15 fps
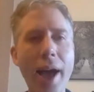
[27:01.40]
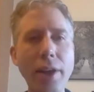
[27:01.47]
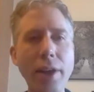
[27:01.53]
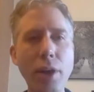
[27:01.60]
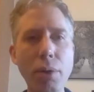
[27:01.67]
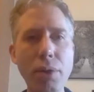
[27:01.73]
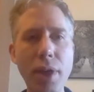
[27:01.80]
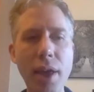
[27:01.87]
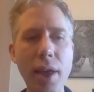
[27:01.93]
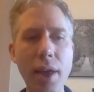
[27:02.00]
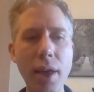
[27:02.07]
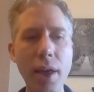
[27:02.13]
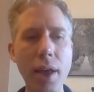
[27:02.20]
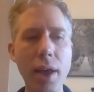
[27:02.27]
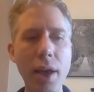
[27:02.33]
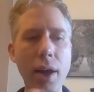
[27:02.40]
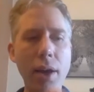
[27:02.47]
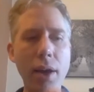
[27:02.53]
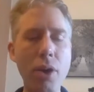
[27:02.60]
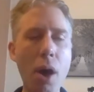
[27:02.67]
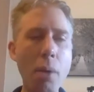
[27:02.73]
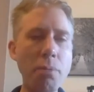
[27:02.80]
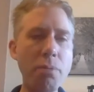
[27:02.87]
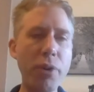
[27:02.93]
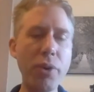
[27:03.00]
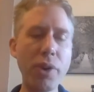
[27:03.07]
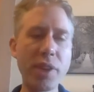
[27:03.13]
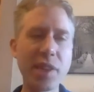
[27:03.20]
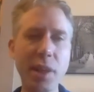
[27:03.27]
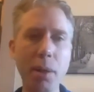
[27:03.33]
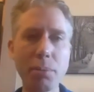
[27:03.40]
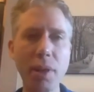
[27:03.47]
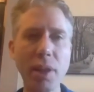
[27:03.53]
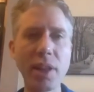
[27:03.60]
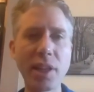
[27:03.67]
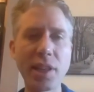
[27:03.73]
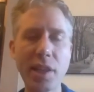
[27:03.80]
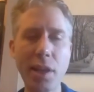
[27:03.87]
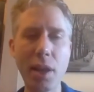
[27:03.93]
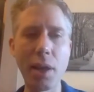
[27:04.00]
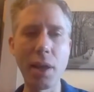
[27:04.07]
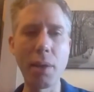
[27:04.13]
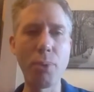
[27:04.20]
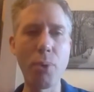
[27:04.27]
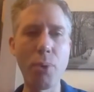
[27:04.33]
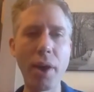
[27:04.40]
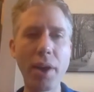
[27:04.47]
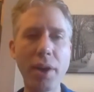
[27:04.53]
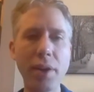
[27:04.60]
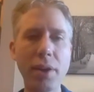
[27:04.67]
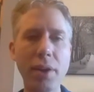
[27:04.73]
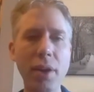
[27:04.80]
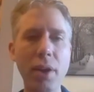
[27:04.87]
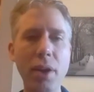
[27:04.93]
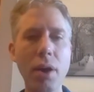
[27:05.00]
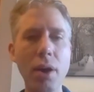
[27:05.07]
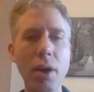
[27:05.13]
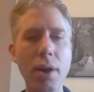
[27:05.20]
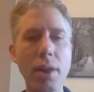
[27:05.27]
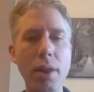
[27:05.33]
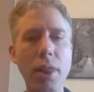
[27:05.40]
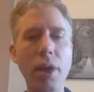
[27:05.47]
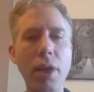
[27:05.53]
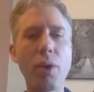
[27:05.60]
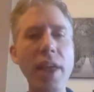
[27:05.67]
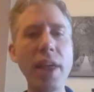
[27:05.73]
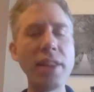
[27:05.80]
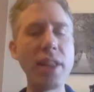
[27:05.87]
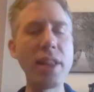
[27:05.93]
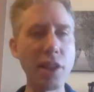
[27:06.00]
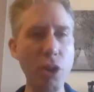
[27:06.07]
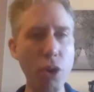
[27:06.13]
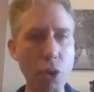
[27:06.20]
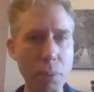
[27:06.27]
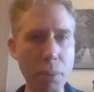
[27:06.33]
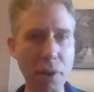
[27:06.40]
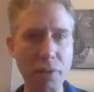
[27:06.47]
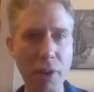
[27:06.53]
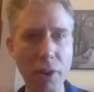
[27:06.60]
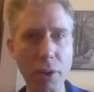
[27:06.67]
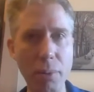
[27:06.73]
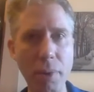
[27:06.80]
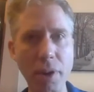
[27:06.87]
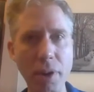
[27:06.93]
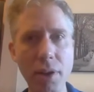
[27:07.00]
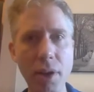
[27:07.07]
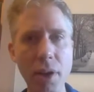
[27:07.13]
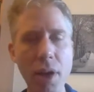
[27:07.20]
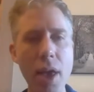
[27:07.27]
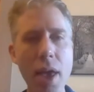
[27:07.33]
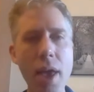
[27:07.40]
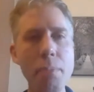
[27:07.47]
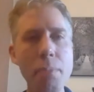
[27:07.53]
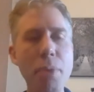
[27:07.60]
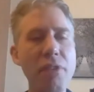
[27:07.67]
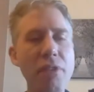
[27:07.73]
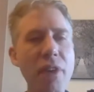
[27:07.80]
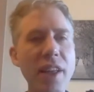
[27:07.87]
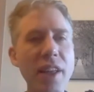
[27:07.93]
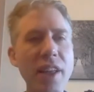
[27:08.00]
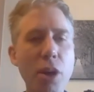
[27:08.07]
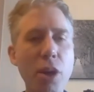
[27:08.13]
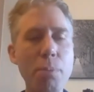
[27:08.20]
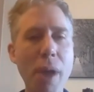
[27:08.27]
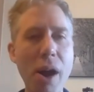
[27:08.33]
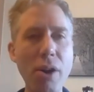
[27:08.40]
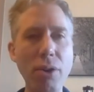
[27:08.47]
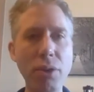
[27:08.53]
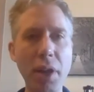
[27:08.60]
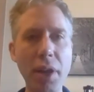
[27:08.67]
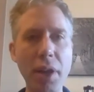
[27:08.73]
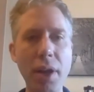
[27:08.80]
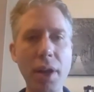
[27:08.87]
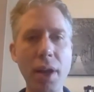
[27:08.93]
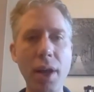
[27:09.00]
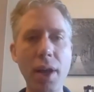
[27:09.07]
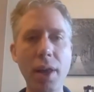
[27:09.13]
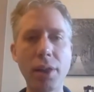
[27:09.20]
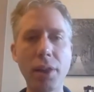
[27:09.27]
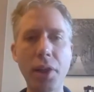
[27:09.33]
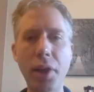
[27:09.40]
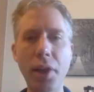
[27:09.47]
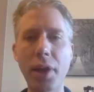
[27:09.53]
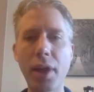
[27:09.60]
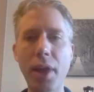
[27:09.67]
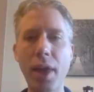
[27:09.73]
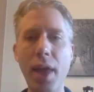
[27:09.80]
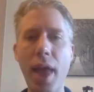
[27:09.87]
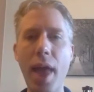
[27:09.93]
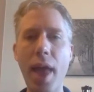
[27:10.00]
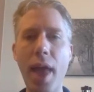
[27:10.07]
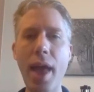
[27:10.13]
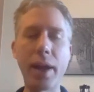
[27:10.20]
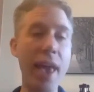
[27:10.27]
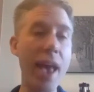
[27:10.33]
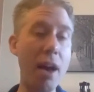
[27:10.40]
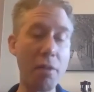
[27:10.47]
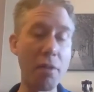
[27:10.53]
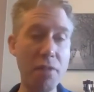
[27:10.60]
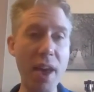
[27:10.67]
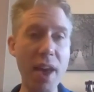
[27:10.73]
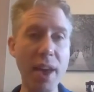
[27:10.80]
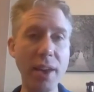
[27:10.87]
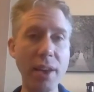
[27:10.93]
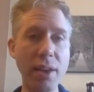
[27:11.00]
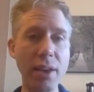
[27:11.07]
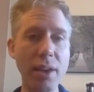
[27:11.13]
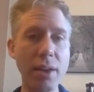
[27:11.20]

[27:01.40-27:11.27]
know that comfort is something that's important, like in this home environment. But if I saw Marilyn like at a cafe,